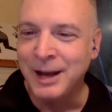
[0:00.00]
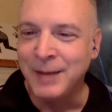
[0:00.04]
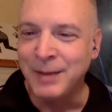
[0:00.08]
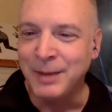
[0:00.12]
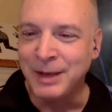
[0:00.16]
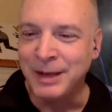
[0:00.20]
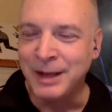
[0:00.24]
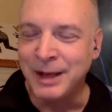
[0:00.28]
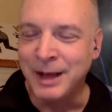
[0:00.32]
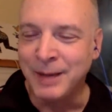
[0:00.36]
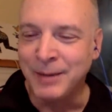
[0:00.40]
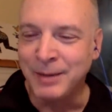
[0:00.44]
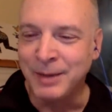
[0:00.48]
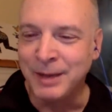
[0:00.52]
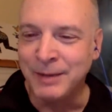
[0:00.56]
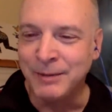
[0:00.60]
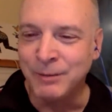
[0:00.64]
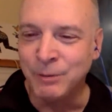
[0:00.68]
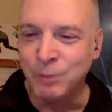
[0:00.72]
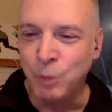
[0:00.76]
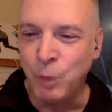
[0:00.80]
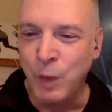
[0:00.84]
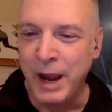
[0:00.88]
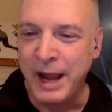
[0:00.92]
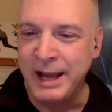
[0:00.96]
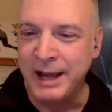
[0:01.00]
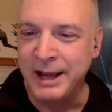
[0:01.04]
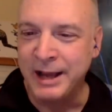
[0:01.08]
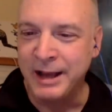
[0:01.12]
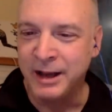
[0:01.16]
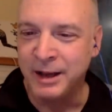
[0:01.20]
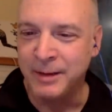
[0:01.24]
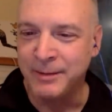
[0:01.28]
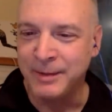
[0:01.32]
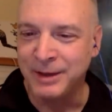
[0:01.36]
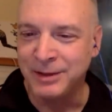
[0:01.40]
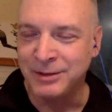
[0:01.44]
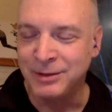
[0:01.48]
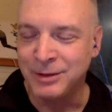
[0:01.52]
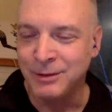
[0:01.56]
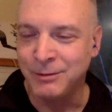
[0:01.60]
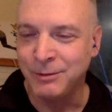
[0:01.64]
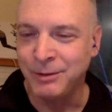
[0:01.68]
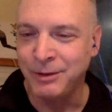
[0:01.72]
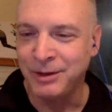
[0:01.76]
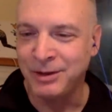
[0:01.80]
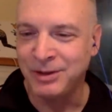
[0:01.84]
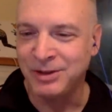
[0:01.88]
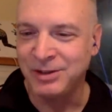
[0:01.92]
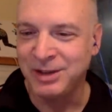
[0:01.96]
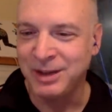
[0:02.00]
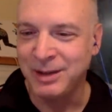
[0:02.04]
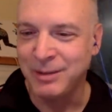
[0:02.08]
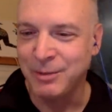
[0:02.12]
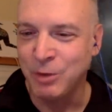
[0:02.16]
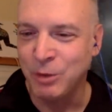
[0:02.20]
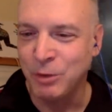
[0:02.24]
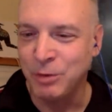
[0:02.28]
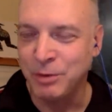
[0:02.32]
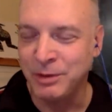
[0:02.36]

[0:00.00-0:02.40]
I've been I'm way ahead of myself with this team,